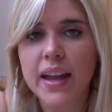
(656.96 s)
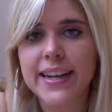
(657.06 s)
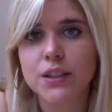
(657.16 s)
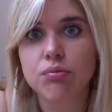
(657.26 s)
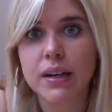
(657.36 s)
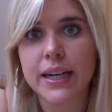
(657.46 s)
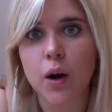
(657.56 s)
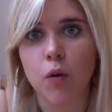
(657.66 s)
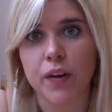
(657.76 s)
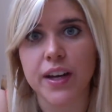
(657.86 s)
it's really
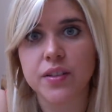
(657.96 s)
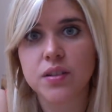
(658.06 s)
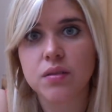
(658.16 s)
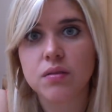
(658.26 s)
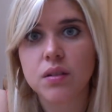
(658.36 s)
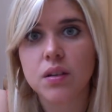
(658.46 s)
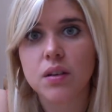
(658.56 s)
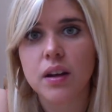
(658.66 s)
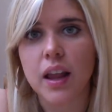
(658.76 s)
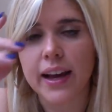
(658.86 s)
obvious.
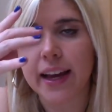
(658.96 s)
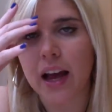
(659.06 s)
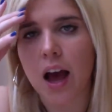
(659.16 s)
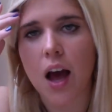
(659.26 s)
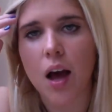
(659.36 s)
Like,